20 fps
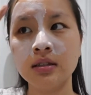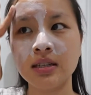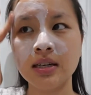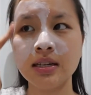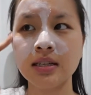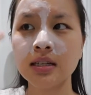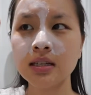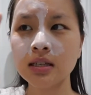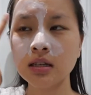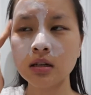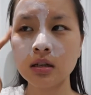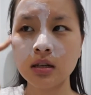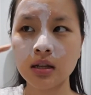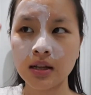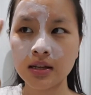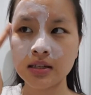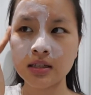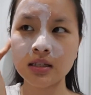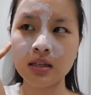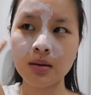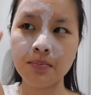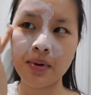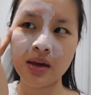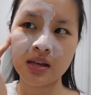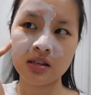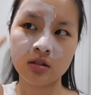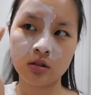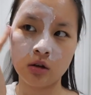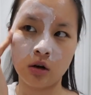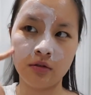This is a bit
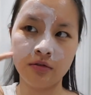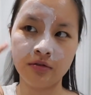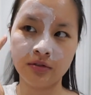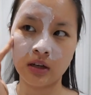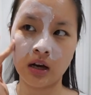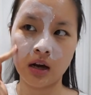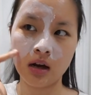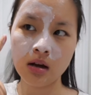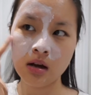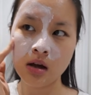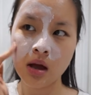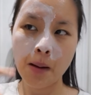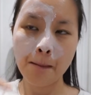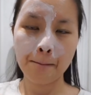softer,